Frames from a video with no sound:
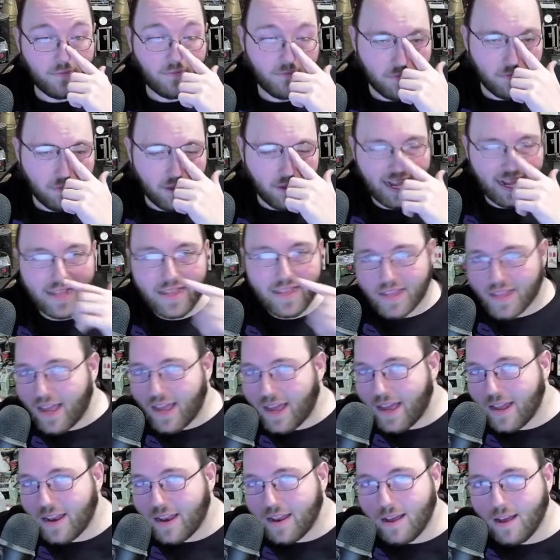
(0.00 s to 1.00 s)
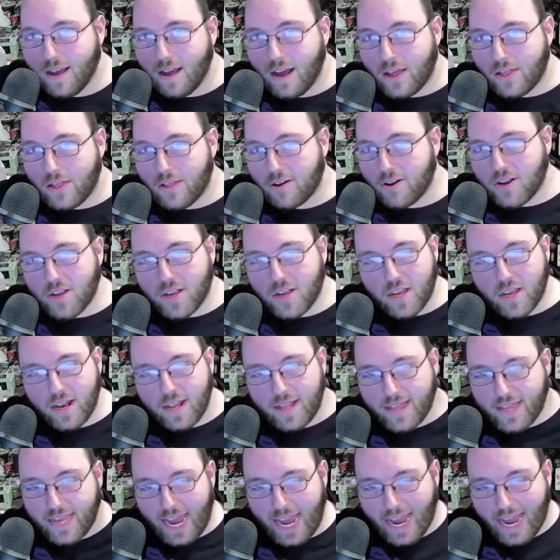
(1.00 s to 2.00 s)
Instead, they're just going to
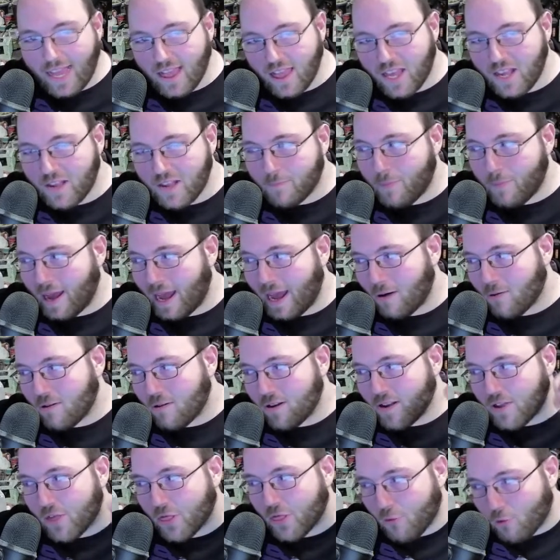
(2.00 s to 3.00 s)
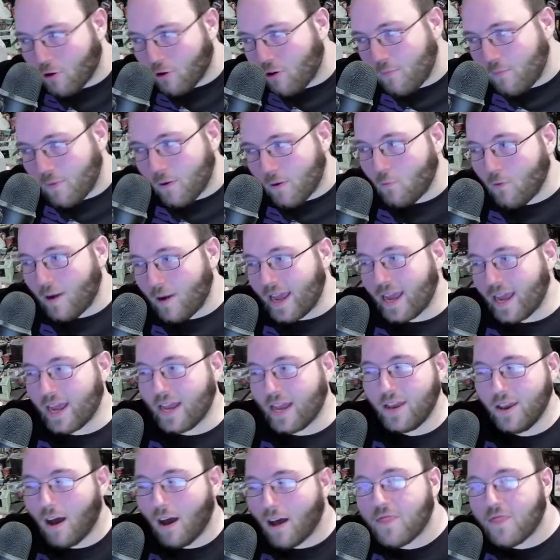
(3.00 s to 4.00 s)
take these powers, throw them away, and
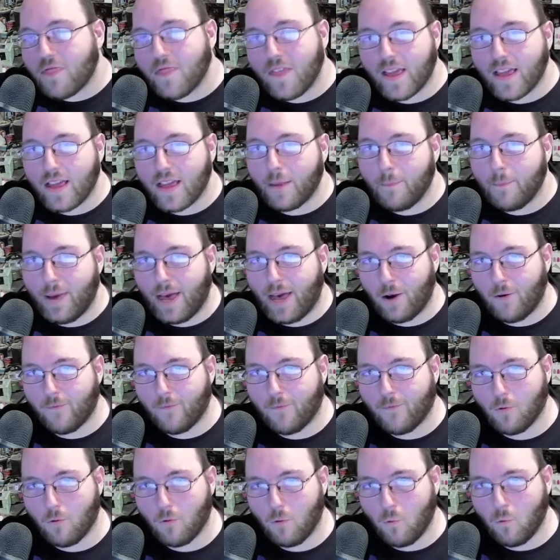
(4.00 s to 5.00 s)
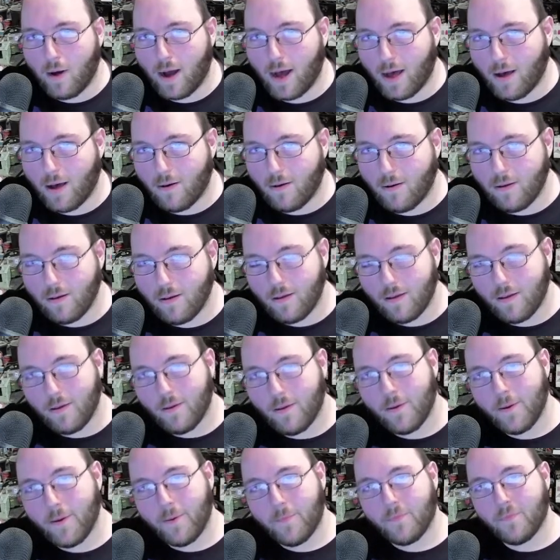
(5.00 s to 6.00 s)
not think about them for a while.
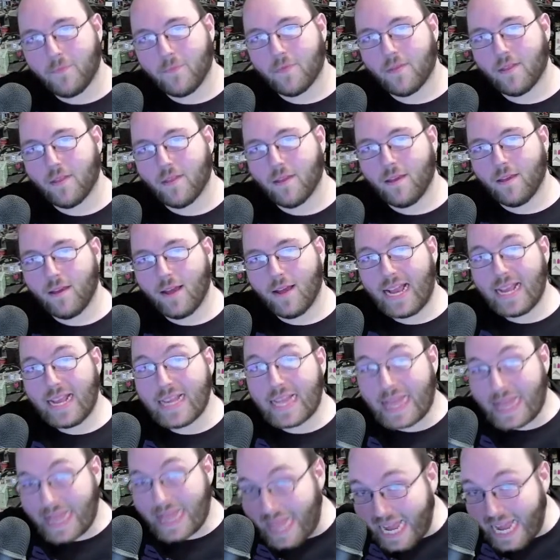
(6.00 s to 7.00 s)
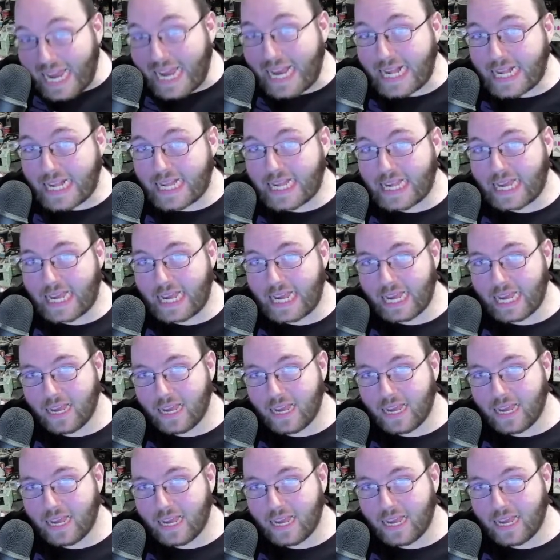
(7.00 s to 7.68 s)
It's lazy.